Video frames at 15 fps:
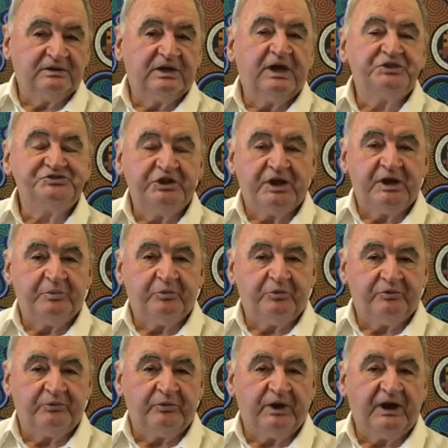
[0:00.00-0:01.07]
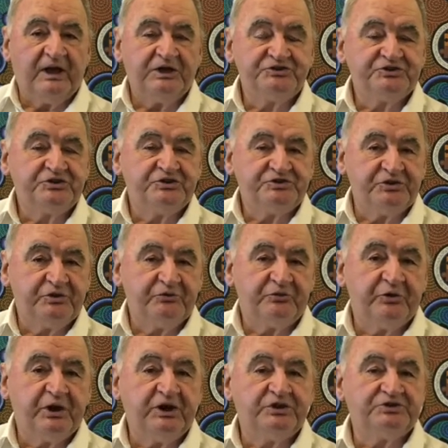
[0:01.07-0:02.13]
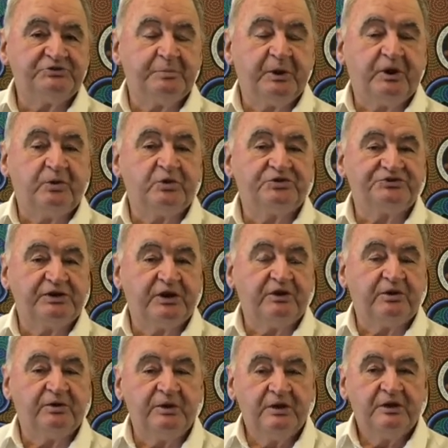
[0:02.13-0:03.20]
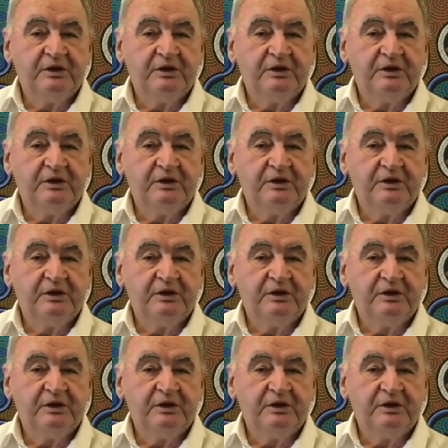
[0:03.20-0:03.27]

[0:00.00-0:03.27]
catching up with relations and friends, but also